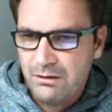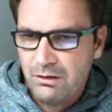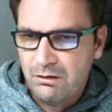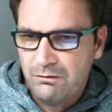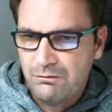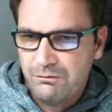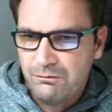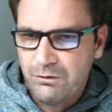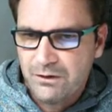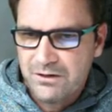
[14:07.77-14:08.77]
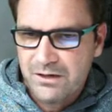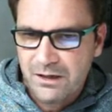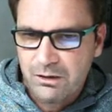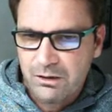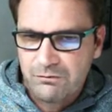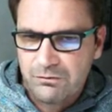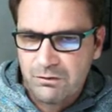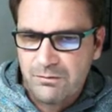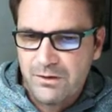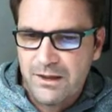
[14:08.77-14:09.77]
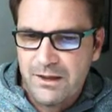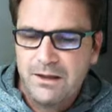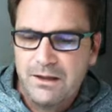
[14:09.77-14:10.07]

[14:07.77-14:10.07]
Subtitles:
of what I got from the